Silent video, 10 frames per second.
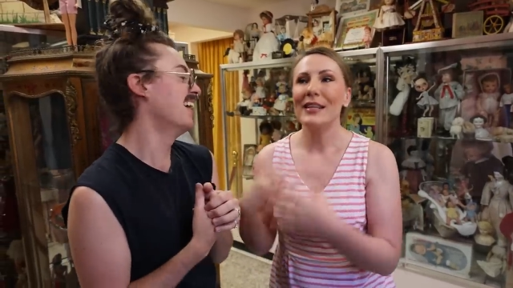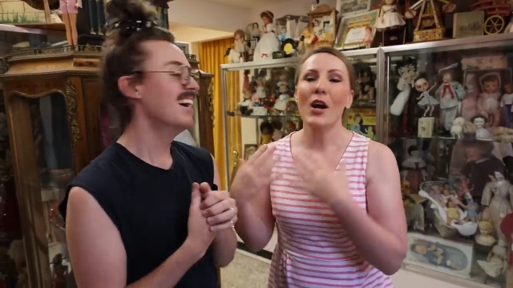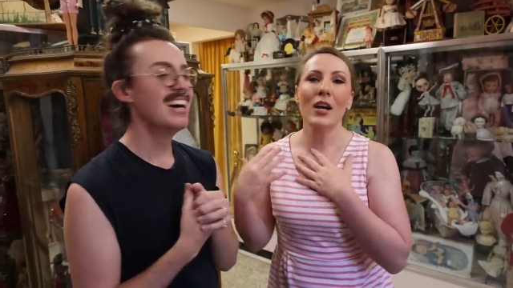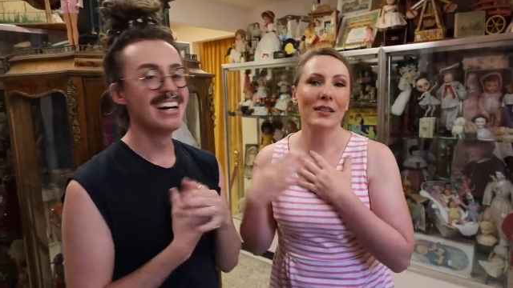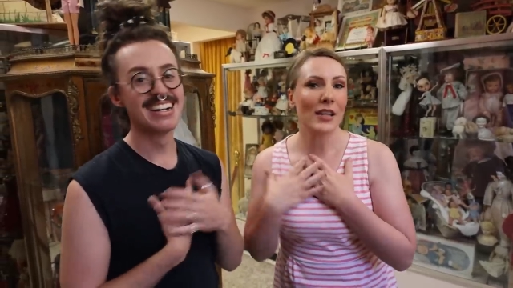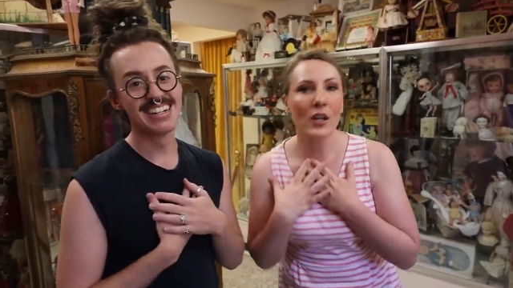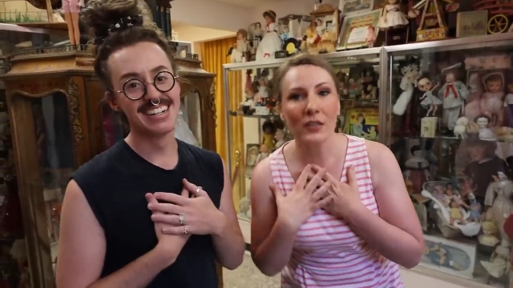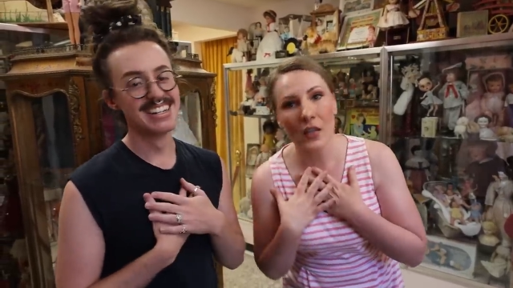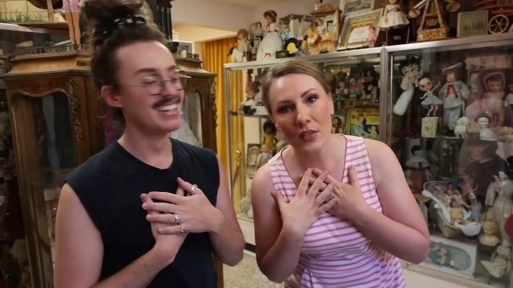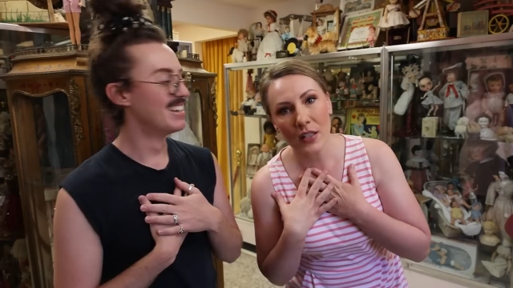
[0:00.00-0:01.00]
Speaker 1: Derek
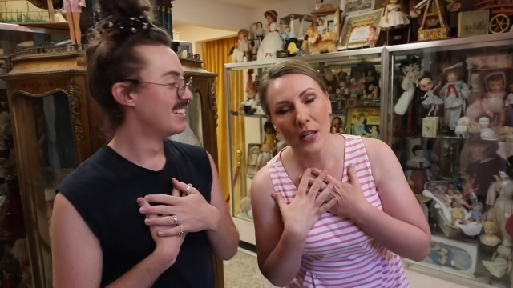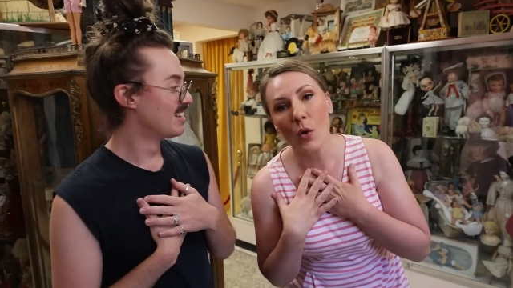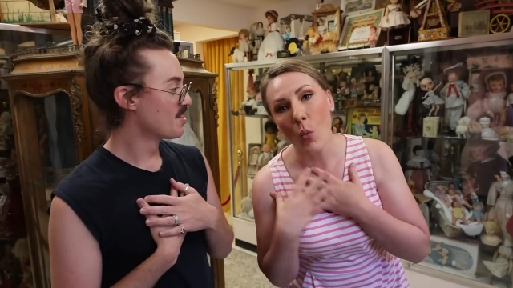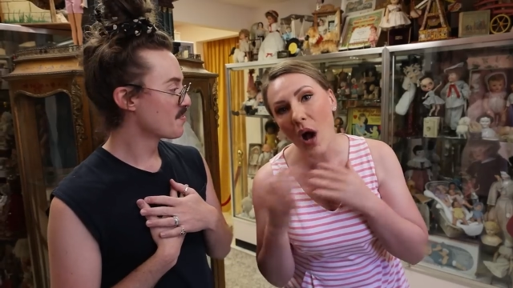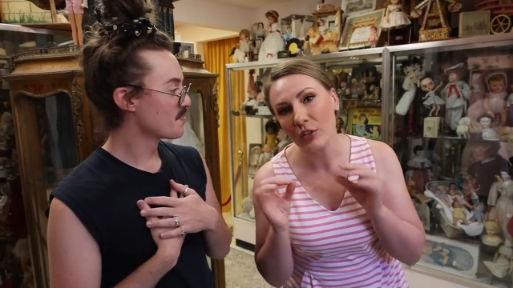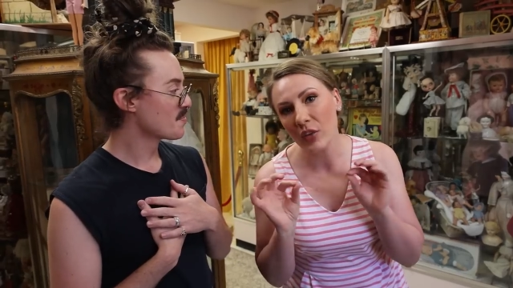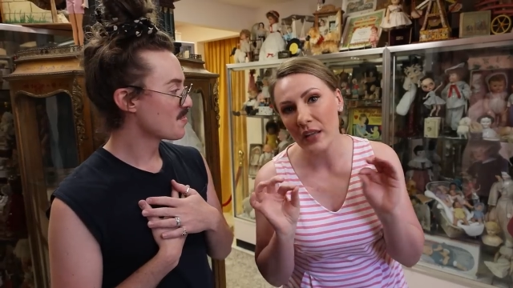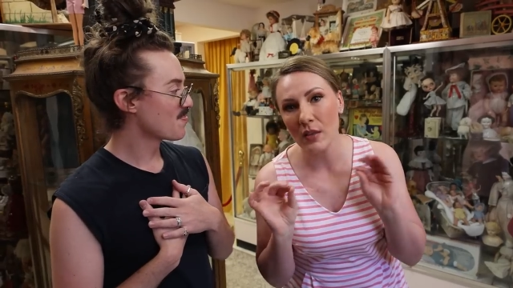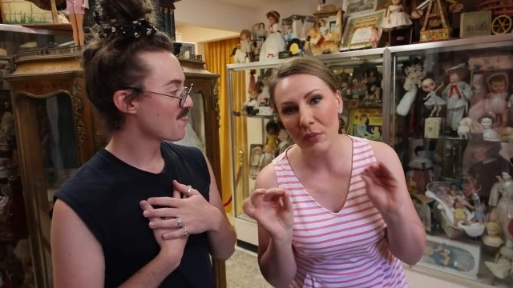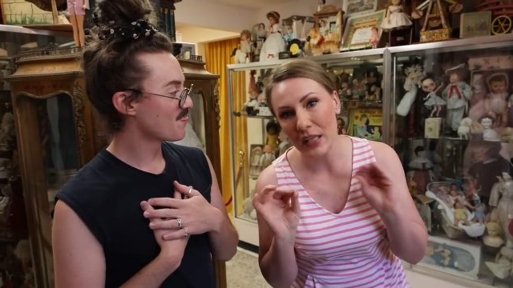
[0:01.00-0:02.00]
Derek doesn't. He'll watch
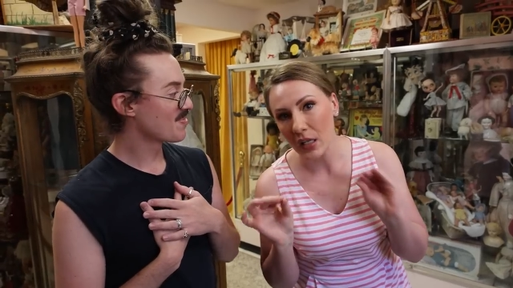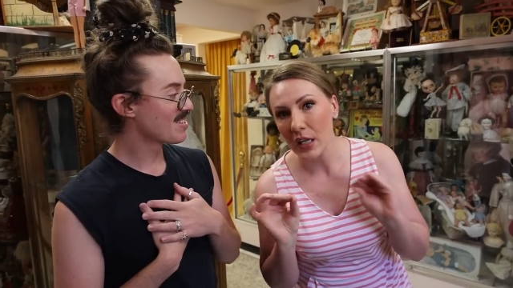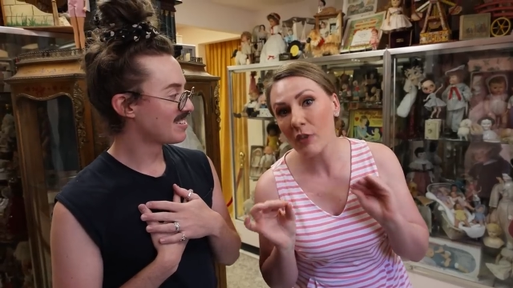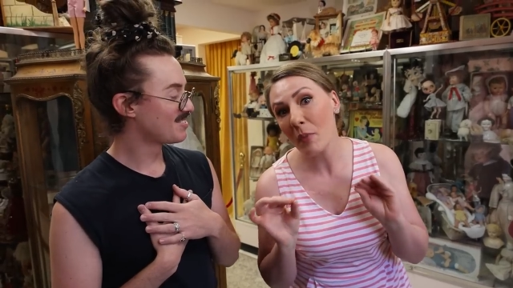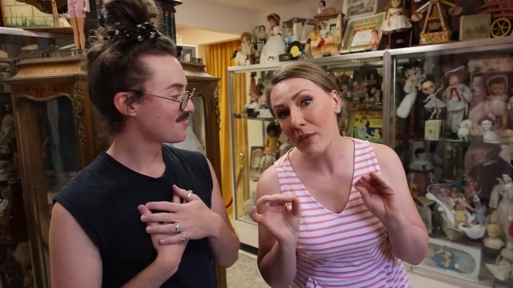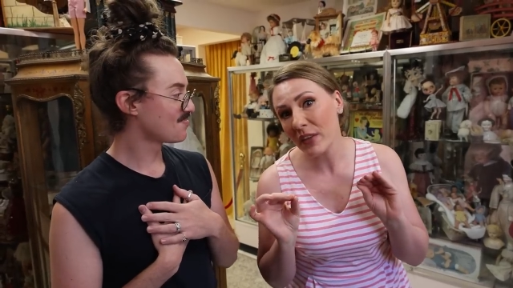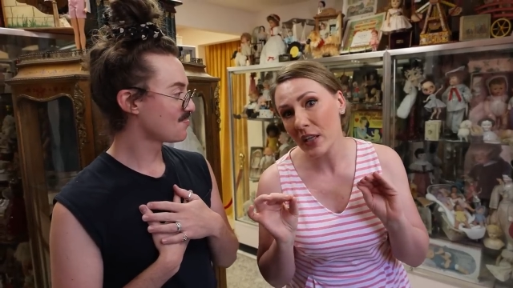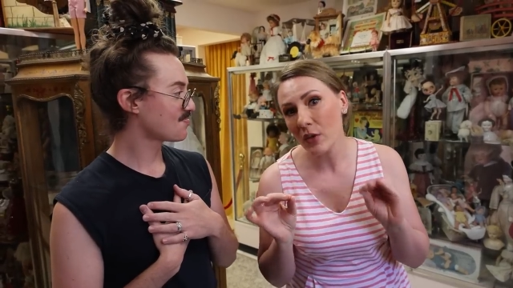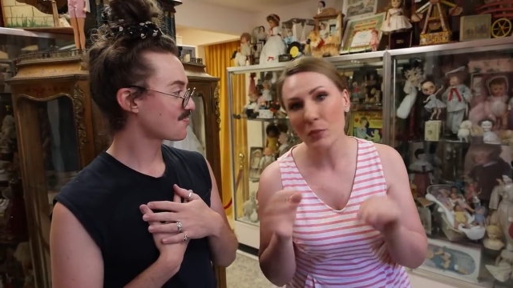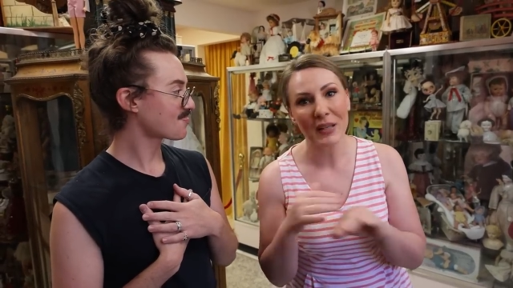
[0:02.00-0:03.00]
like the beginning of my
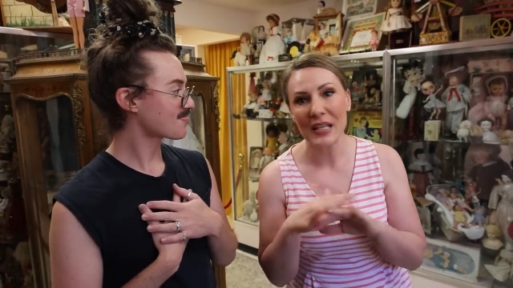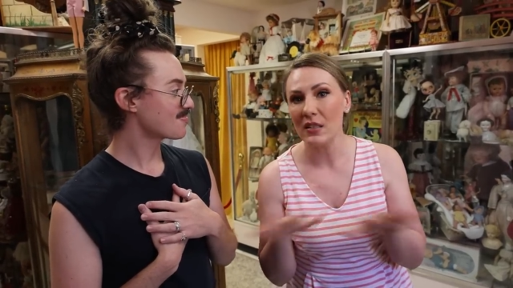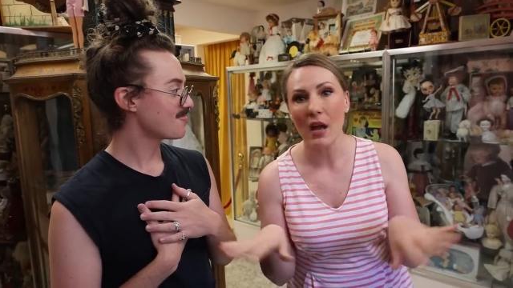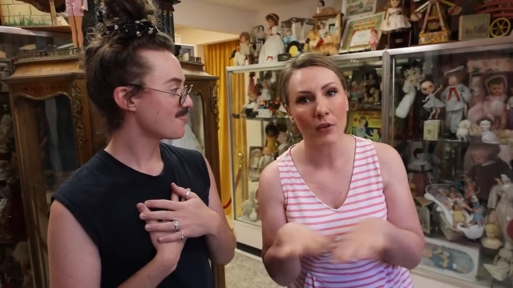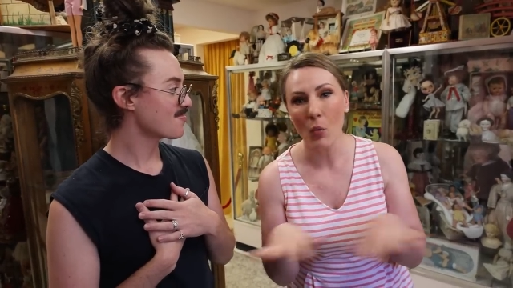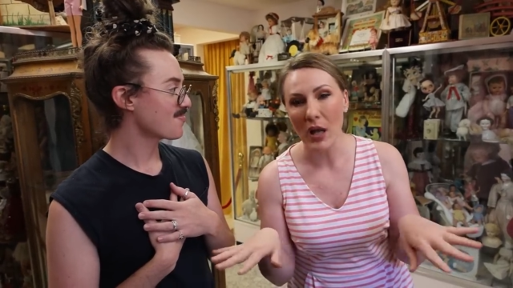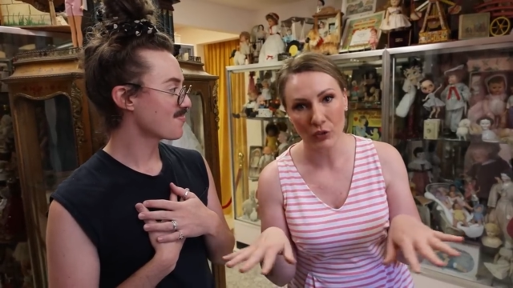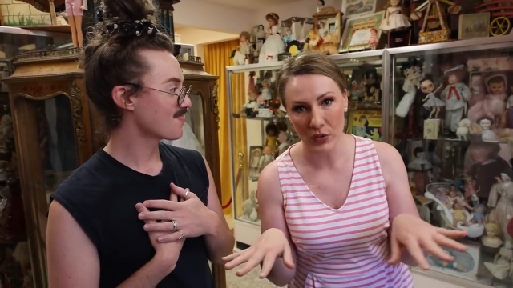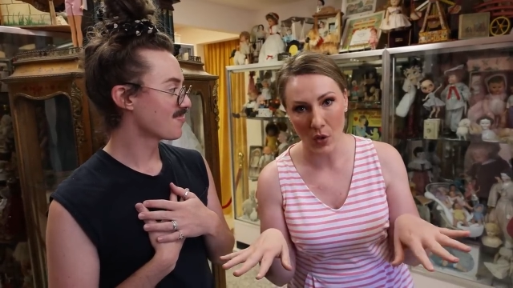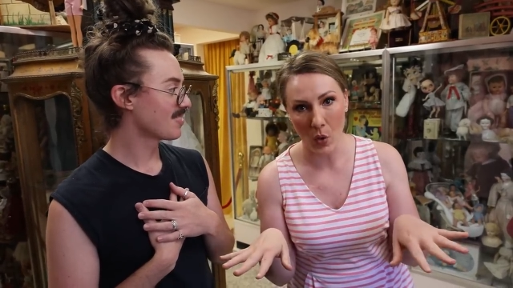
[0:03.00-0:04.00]
videos, but he never
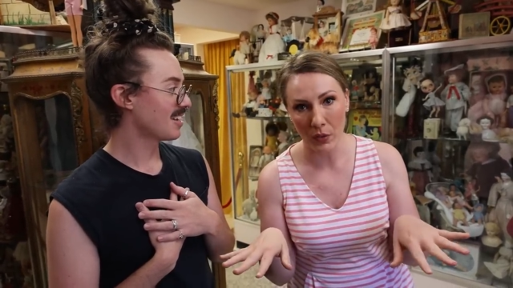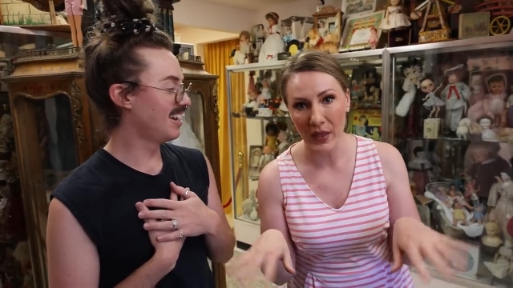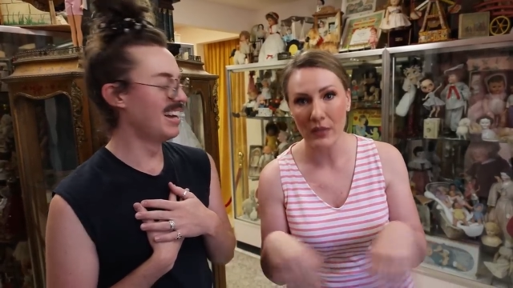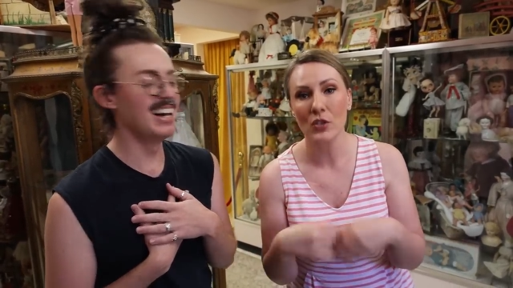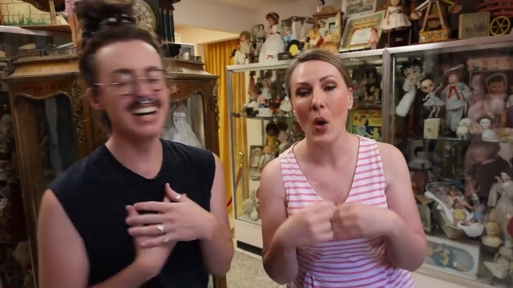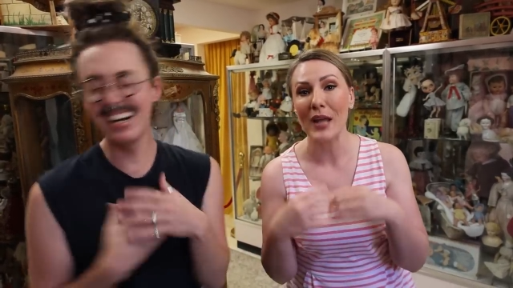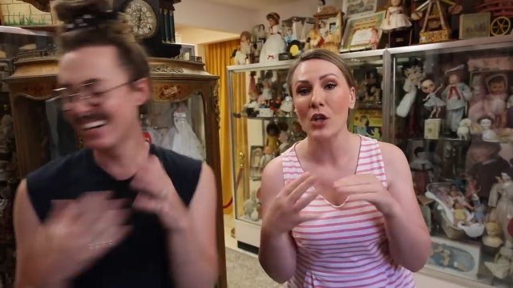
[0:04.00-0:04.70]
watches the whole thing. So I